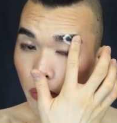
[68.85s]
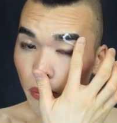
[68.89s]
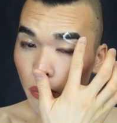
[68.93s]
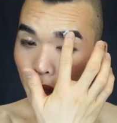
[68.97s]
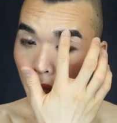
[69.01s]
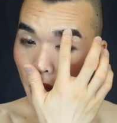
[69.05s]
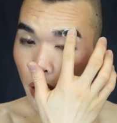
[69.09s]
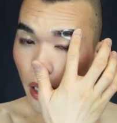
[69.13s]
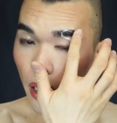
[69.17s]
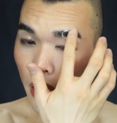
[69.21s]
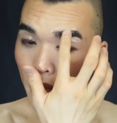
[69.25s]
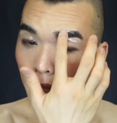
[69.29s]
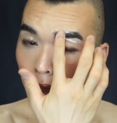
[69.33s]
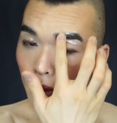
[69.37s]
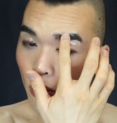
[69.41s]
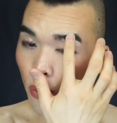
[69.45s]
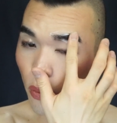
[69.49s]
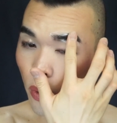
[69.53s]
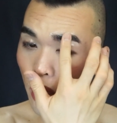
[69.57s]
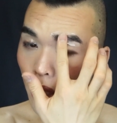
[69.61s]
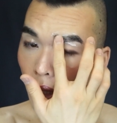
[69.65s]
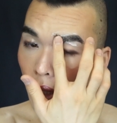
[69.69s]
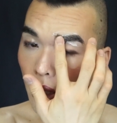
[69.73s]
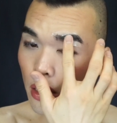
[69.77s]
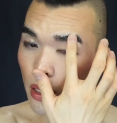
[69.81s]
Because
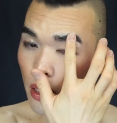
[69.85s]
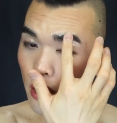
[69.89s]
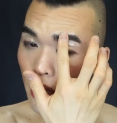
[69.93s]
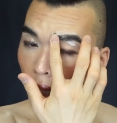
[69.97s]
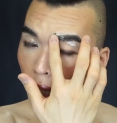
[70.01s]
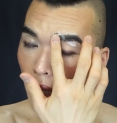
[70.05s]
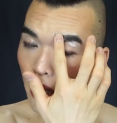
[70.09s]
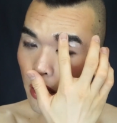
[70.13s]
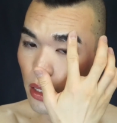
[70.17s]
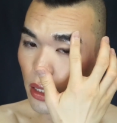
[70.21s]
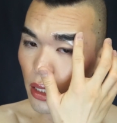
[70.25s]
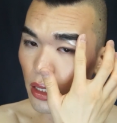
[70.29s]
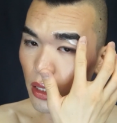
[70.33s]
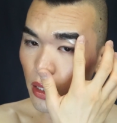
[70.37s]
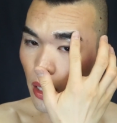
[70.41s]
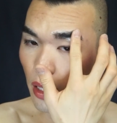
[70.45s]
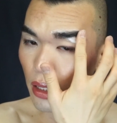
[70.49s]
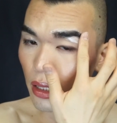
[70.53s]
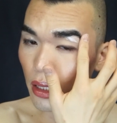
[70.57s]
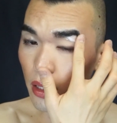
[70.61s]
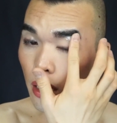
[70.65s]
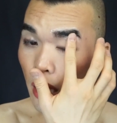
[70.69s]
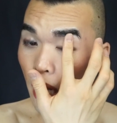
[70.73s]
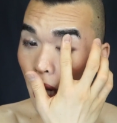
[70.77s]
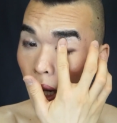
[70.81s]
what this does is
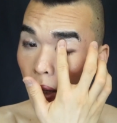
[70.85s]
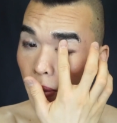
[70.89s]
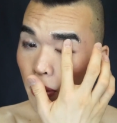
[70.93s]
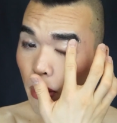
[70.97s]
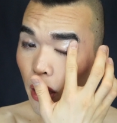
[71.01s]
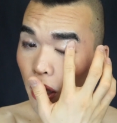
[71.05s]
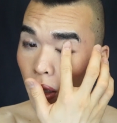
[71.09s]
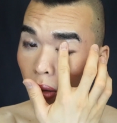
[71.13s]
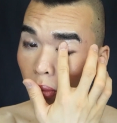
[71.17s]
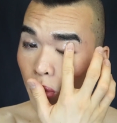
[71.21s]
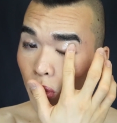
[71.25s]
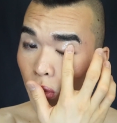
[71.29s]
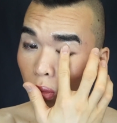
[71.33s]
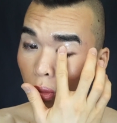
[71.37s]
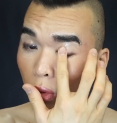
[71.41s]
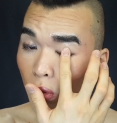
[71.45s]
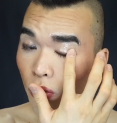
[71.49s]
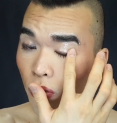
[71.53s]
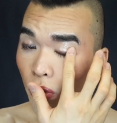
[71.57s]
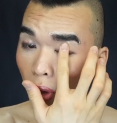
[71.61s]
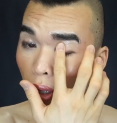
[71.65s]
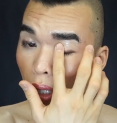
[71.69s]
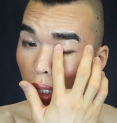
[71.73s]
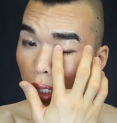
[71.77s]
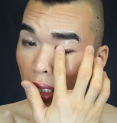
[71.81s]
that this eye makeup
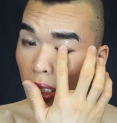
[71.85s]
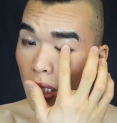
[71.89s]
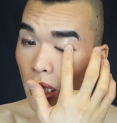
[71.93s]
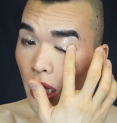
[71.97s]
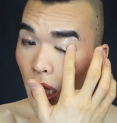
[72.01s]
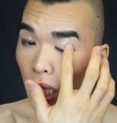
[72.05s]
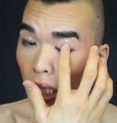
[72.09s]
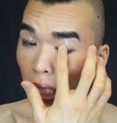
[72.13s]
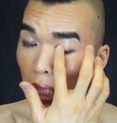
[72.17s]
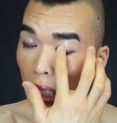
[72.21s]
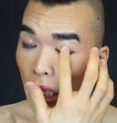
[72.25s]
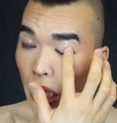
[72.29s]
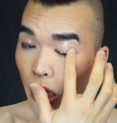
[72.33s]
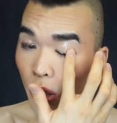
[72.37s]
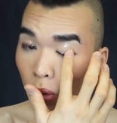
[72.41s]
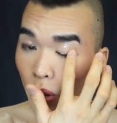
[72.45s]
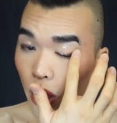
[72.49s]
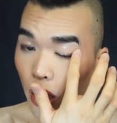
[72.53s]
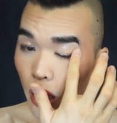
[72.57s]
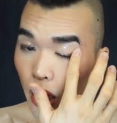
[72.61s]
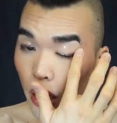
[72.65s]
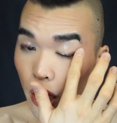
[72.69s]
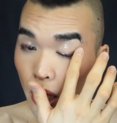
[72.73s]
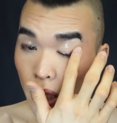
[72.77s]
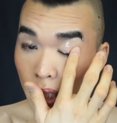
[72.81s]
remover, it's not
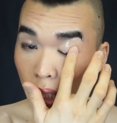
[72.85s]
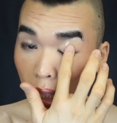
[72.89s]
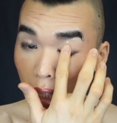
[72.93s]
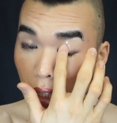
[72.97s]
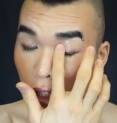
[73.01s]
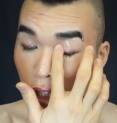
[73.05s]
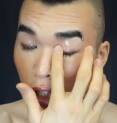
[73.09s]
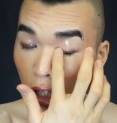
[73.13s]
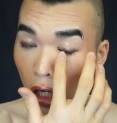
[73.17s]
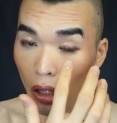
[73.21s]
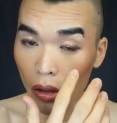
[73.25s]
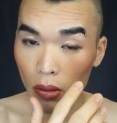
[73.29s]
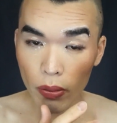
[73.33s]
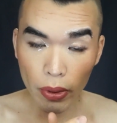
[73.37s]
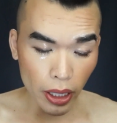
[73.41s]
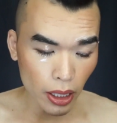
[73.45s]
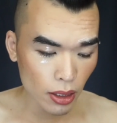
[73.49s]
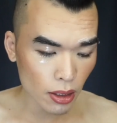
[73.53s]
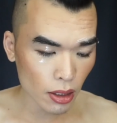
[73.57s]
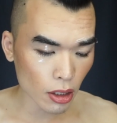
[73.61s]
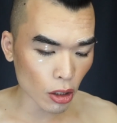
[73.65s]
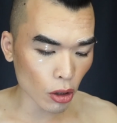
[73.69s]
liquid, it's a gel base.